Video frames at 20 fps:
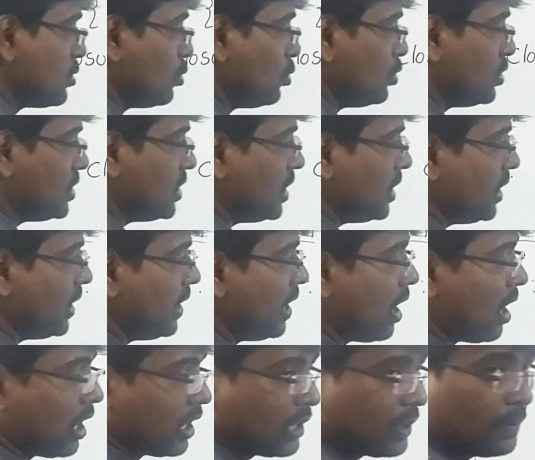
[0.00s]
to G.
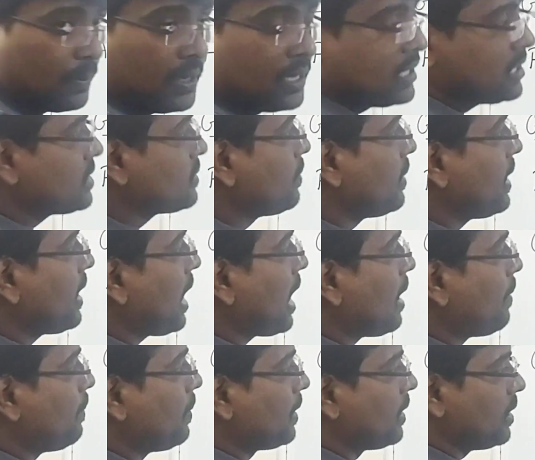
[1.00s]
That means my
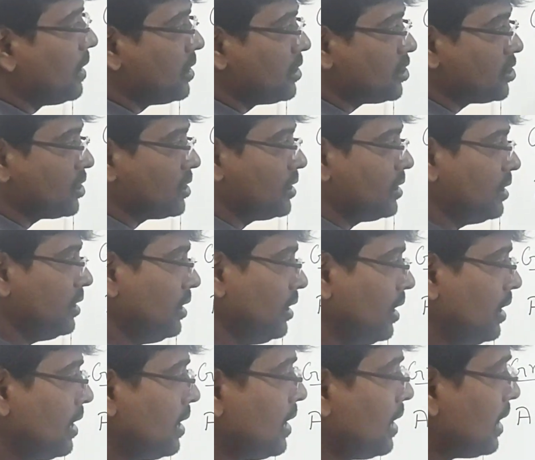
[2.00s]

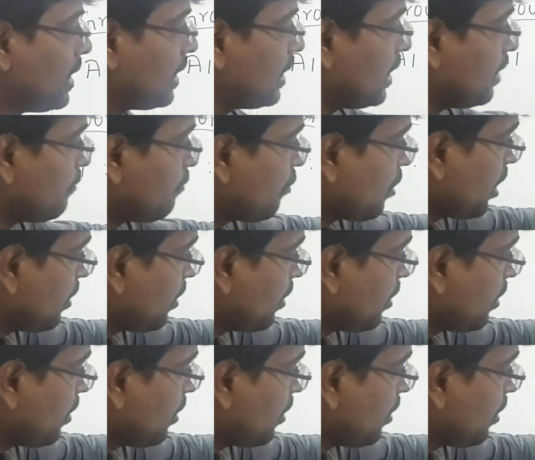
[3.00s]
operation, if